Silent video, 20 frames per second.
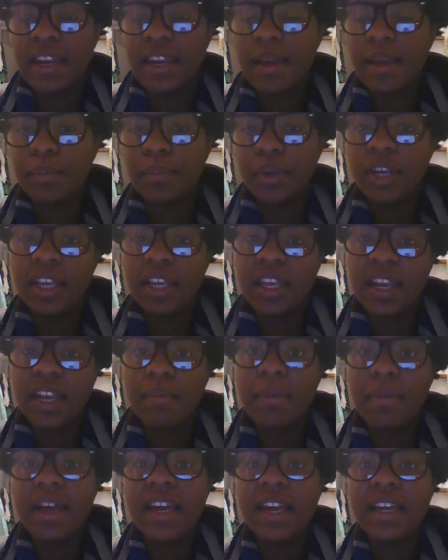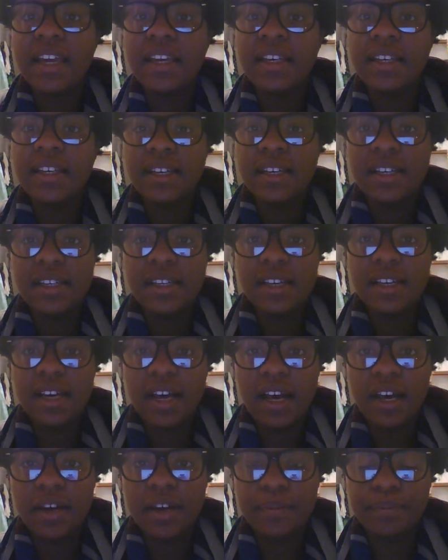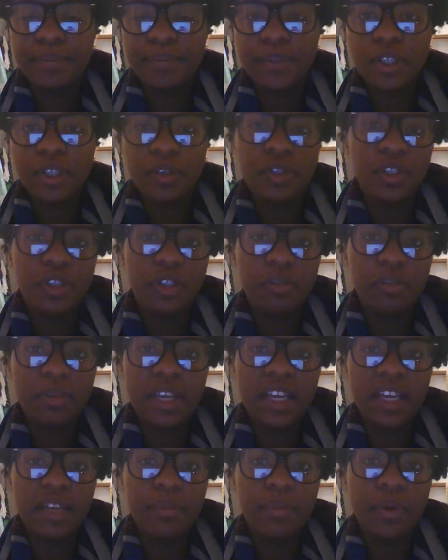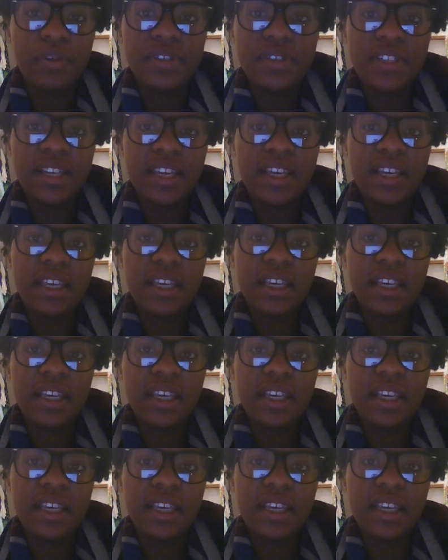I'm putting it on my YouTube and posting it